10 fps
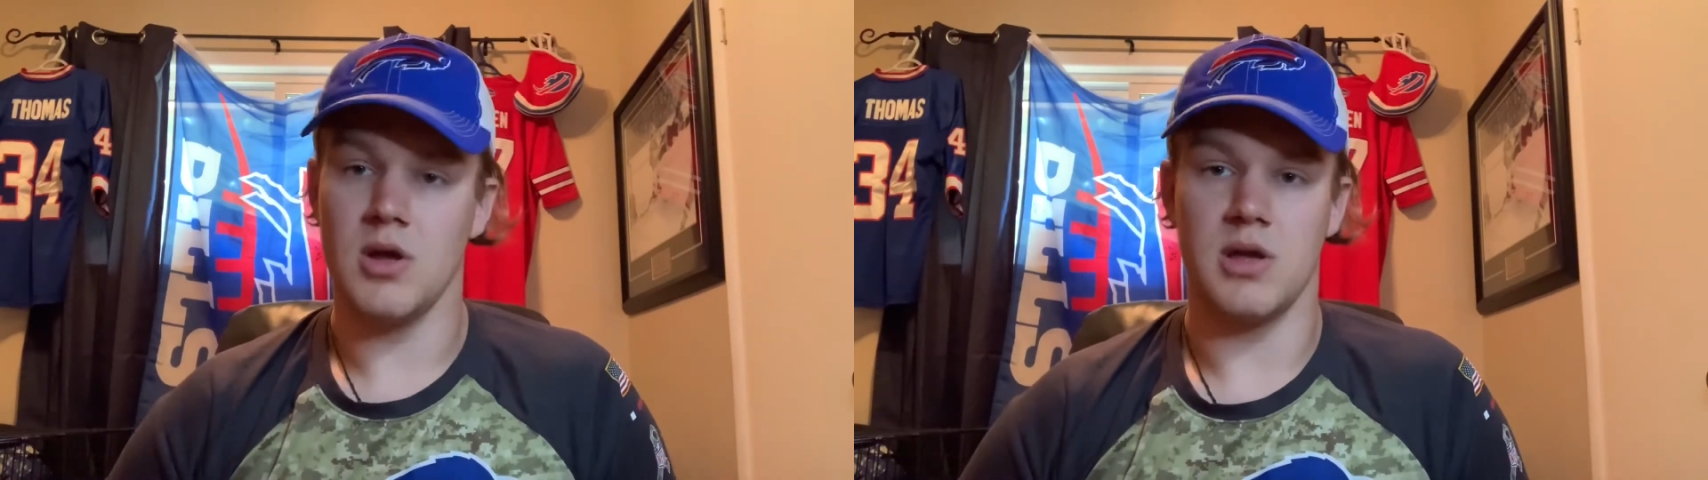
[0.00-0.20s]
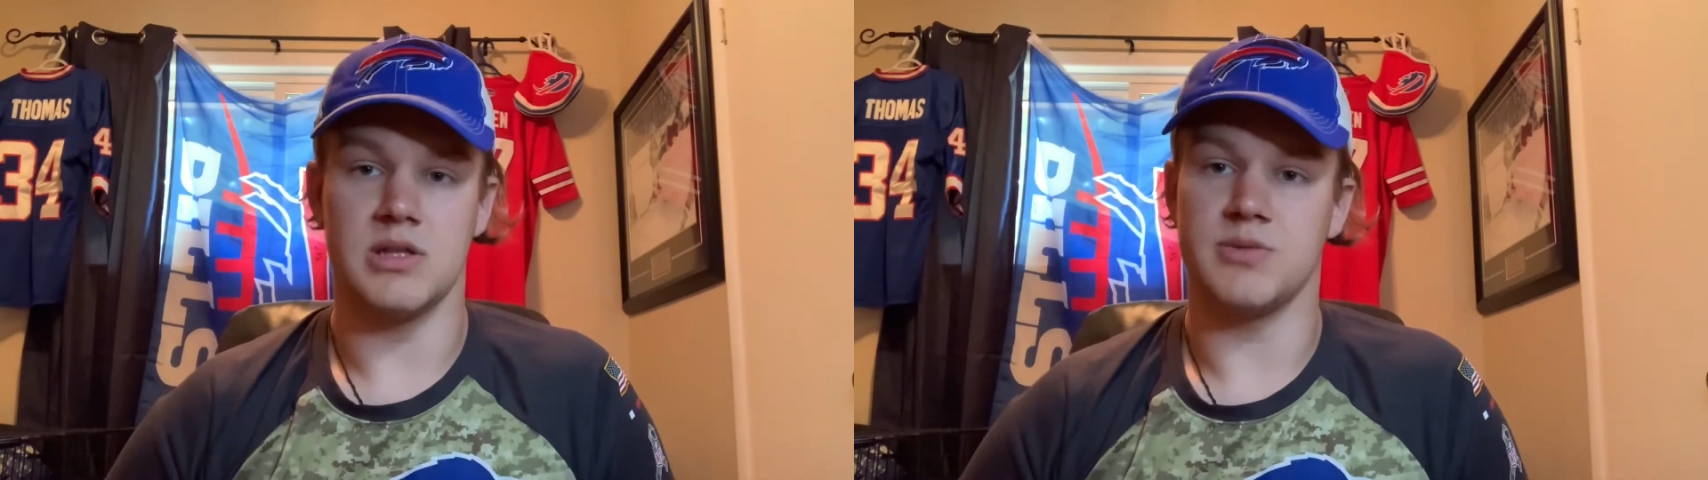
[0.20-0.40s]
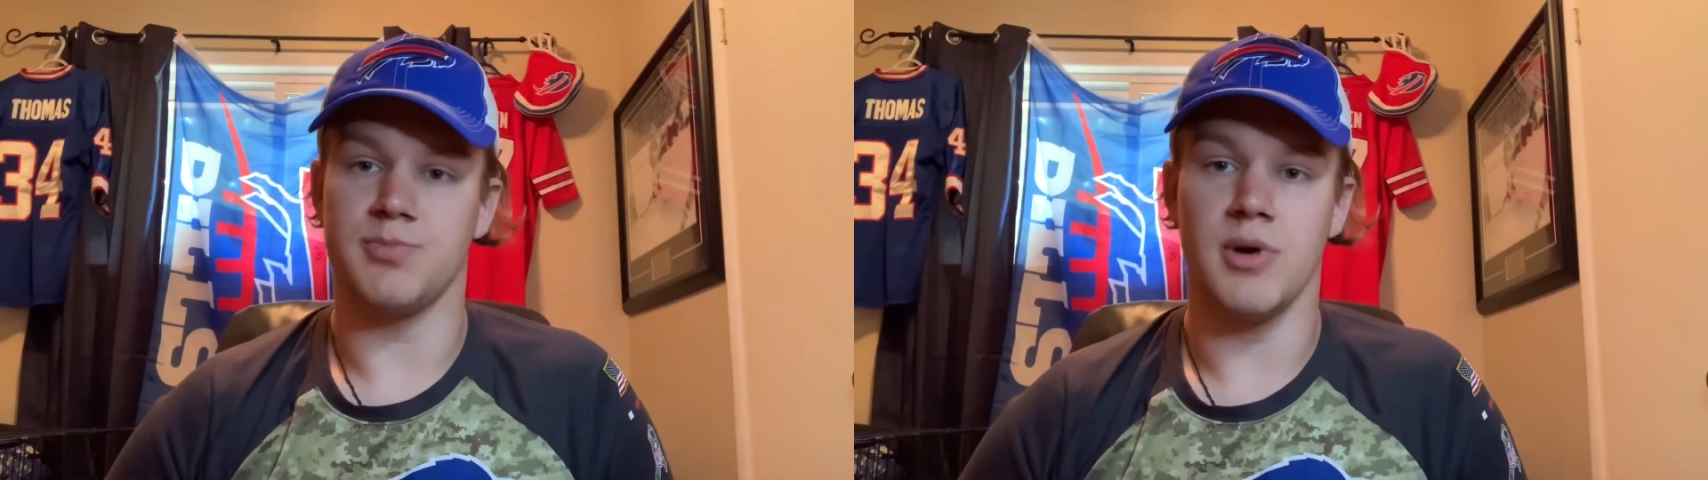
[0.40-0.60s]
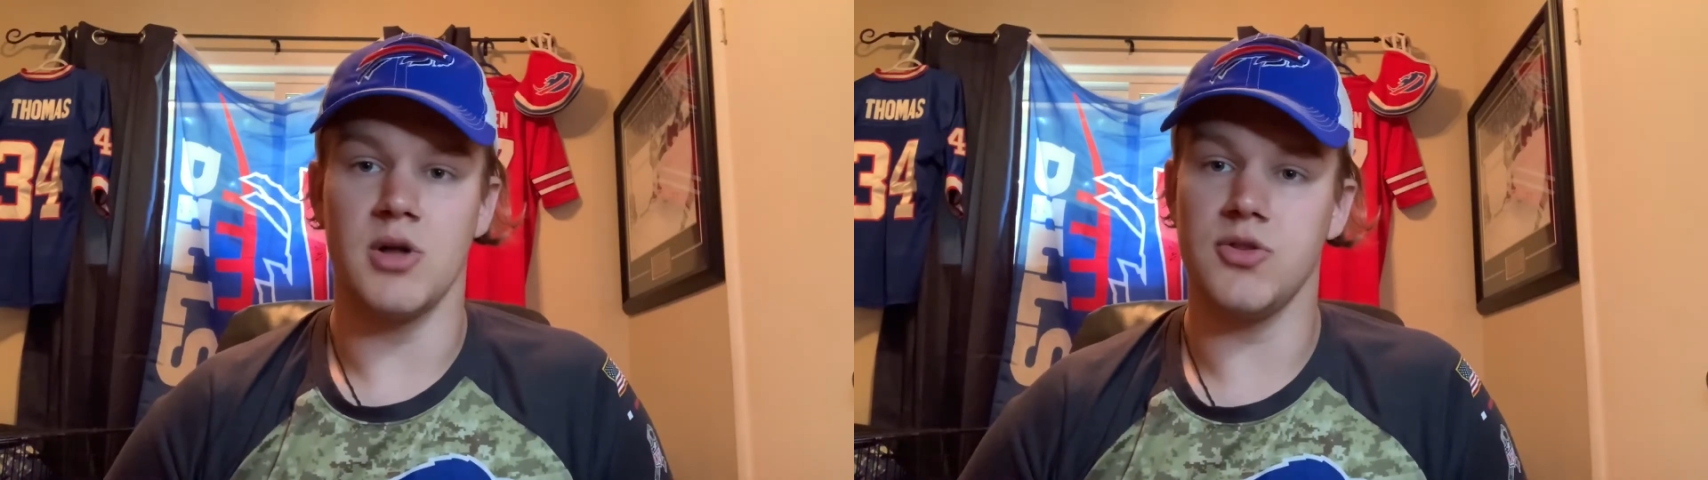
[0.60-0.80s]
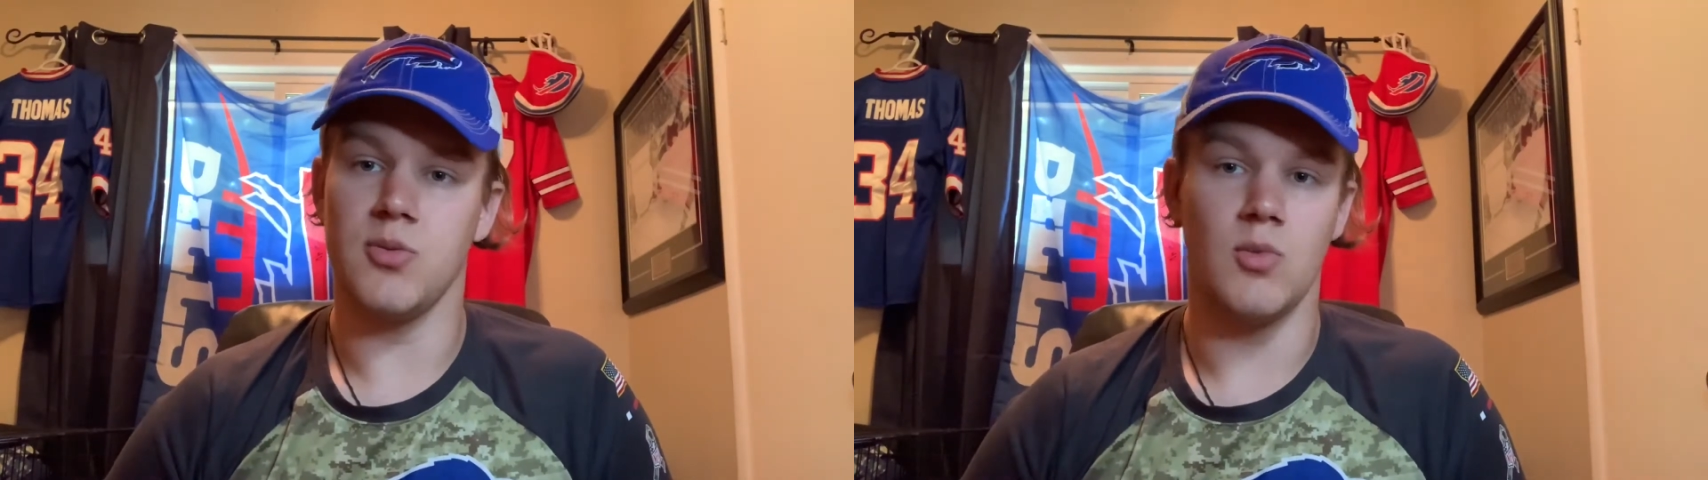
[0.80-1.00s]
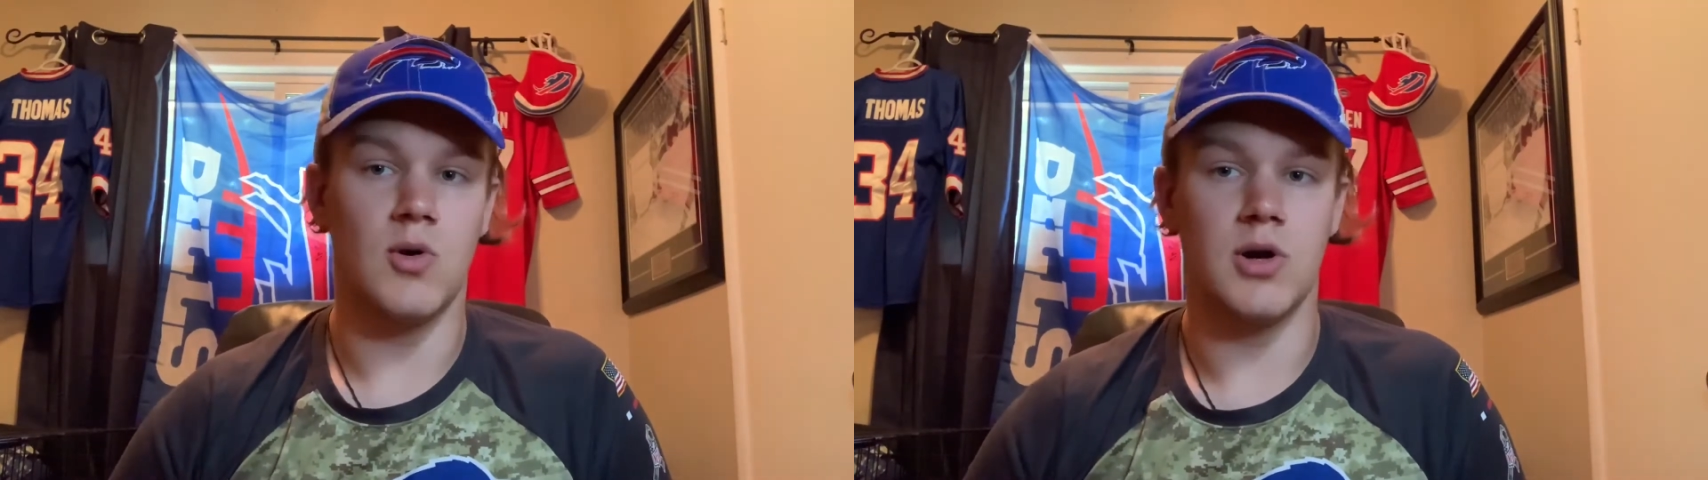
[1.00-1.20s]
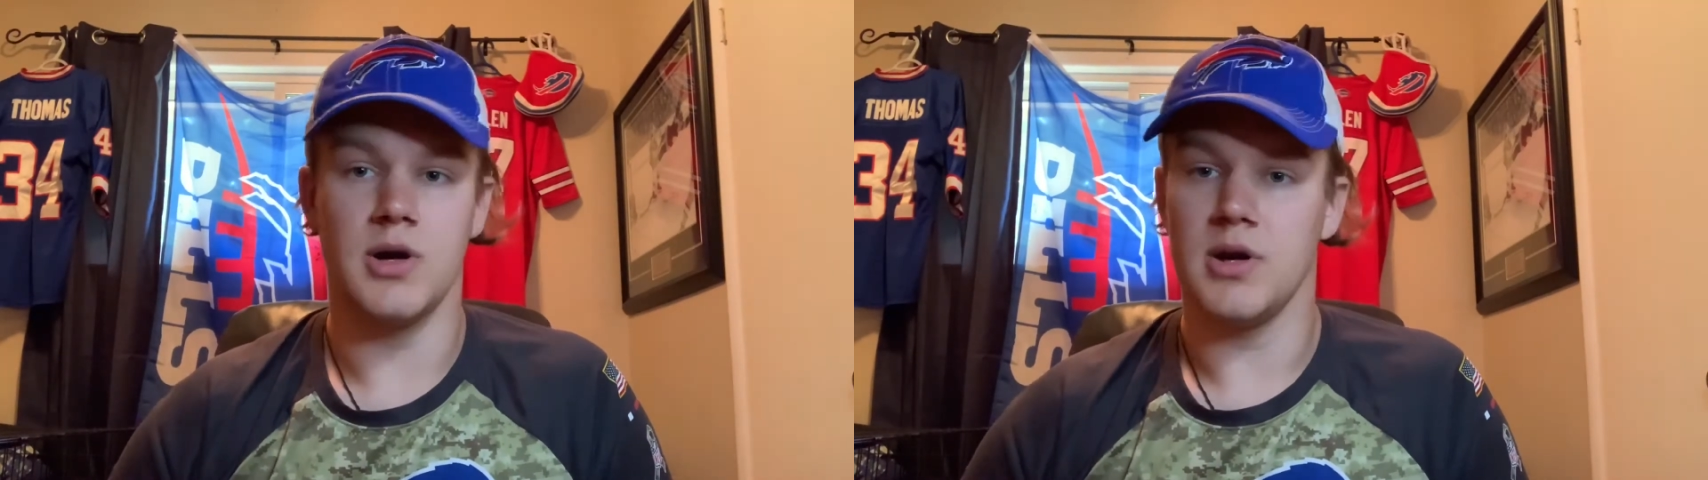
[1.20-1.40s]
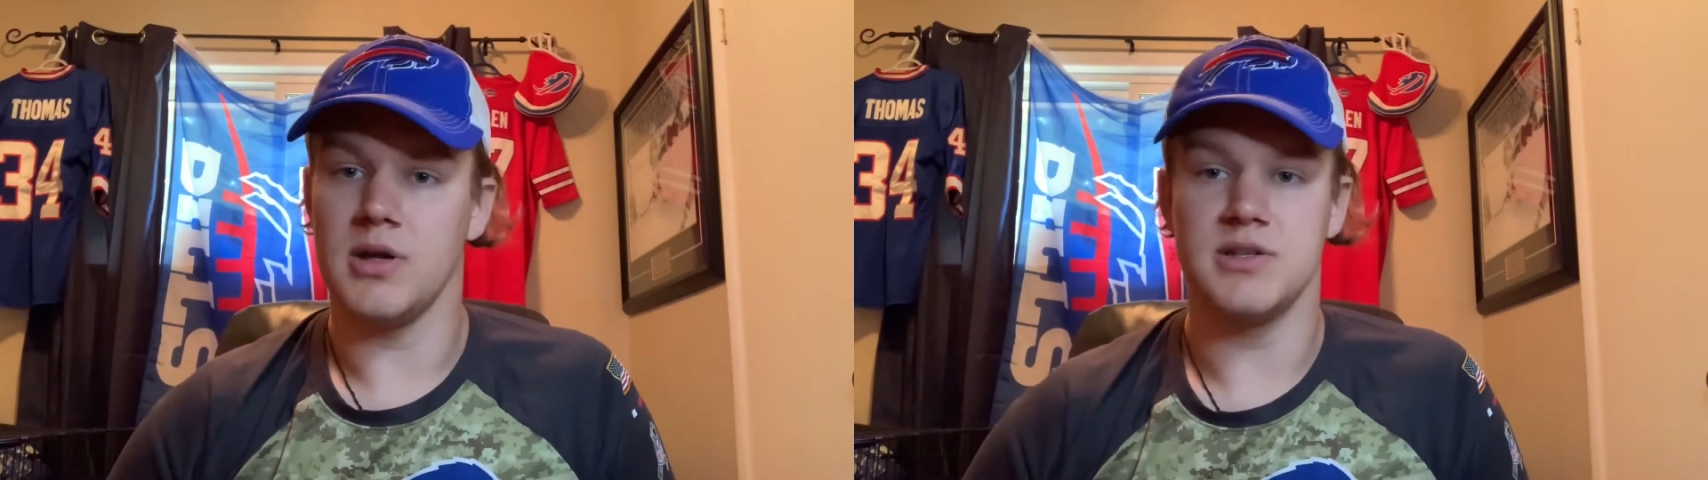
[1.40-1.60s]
against Baltimore,